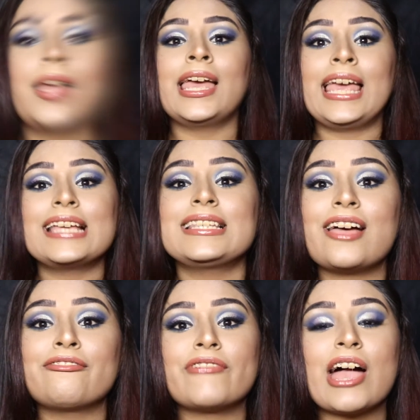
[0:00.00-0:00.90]
Hey
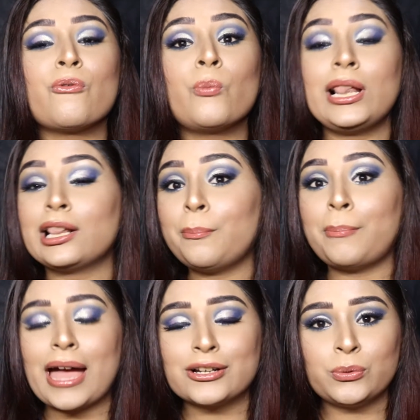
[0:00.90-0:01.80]
SAMFAM, welcome
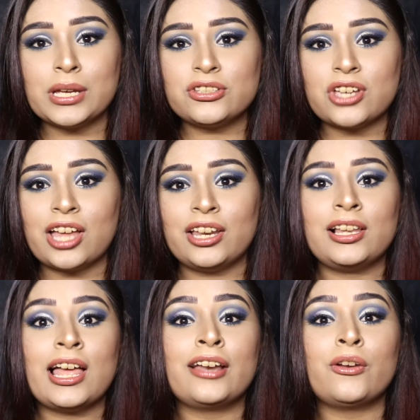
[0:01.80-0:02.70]
back to my channel
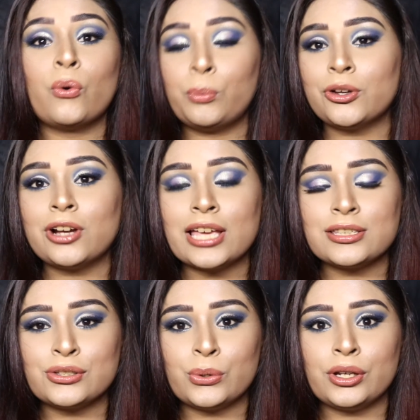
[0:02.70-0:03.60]
and hope you guys
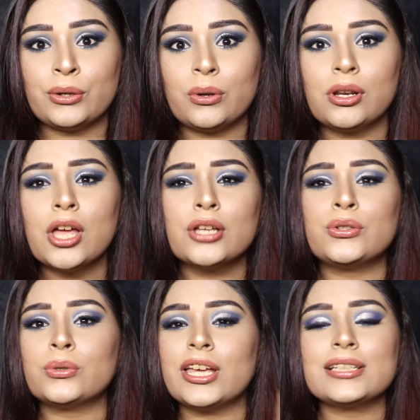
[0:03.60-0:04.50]
are doing good.
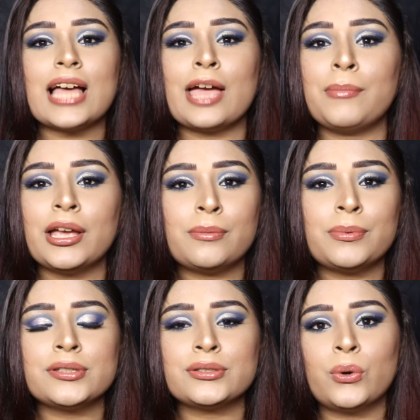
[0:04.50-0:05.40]
Today's eye makeup
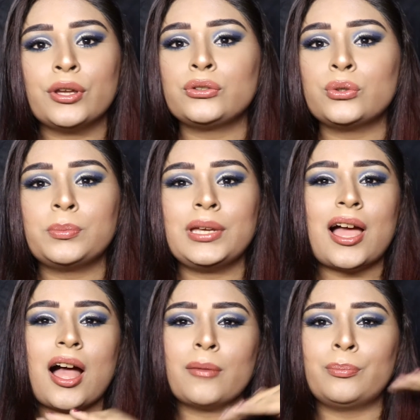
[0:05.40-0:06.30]
is going to be
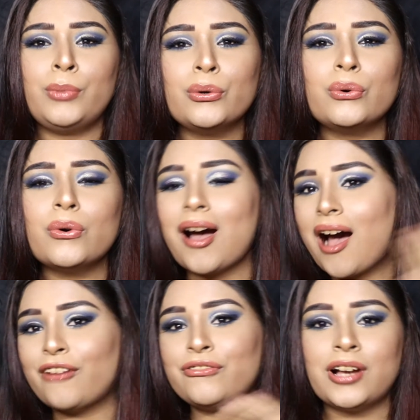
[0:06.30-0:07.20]
blue
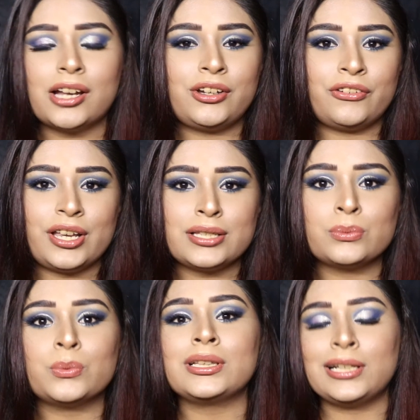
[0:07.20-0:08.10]
half cut crease
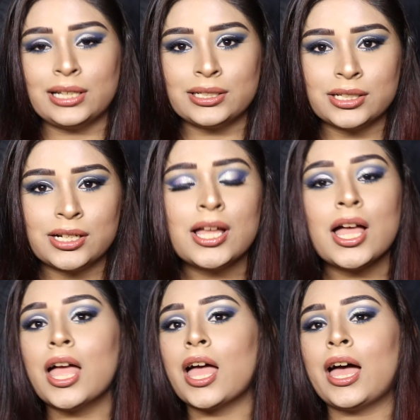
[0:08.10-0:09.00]
with glitter,
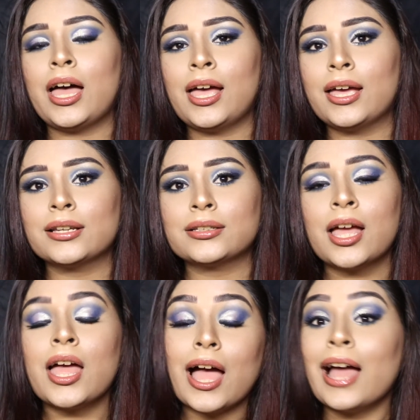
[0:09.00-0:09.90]
and
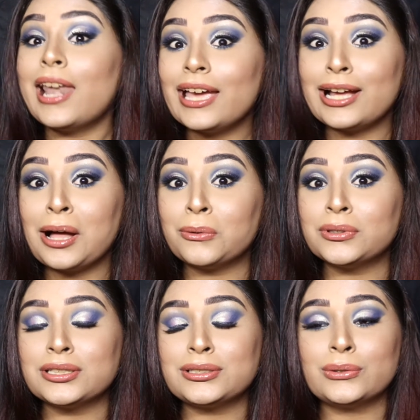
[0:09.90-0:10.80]
I like how
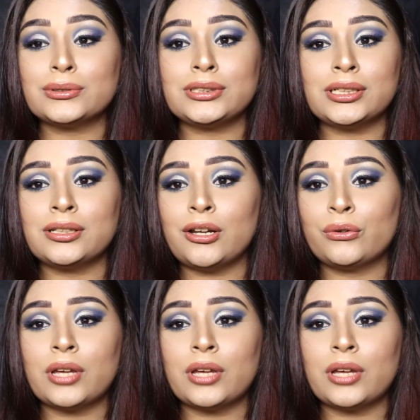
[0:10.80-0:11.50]
this look turned out.